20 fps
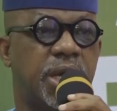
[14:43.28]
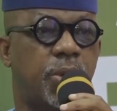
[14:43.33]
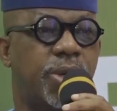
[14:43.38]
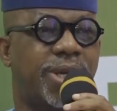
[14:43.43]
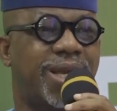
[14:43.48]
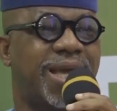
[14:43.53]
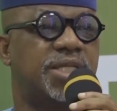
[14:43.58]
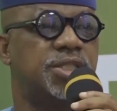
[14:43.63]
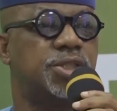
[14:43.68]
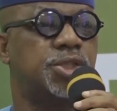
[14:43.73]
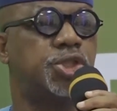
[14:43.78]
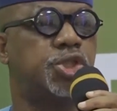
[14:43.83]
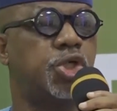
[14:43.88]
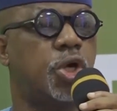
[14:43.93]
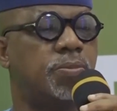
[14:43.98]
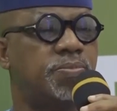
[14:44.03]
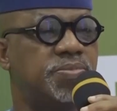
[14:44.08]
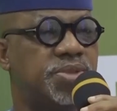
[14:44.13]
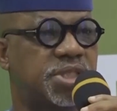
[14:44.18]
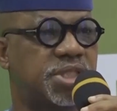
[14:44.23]
that we can
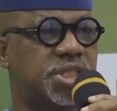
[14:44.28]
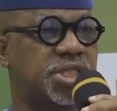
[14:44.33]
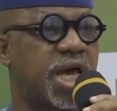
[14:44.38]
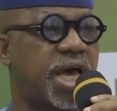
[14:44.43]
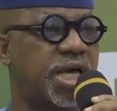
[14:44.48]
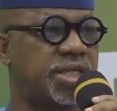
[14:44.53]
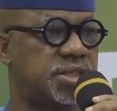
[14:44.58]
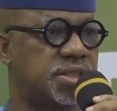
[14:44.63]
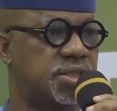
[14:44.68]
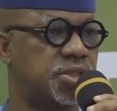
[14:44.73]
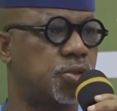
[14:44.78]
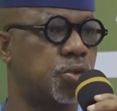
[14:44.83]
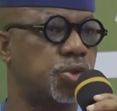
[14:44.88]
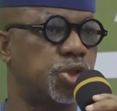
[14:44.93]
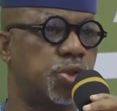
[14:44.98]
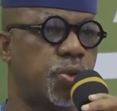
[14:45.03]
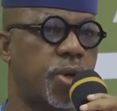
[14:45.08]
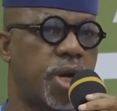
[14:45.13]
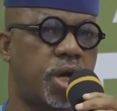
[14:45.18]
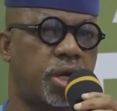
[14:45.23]
jumpstart
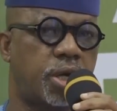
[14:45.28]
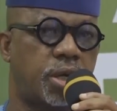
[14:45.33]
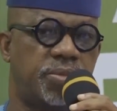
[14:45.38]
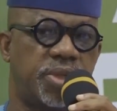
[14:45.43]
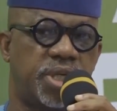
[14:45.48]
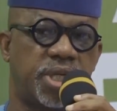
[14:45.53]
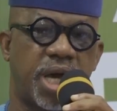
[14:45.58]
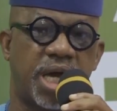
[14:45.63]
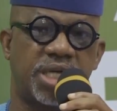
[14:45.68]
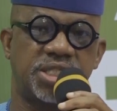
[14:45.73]
socioeconomic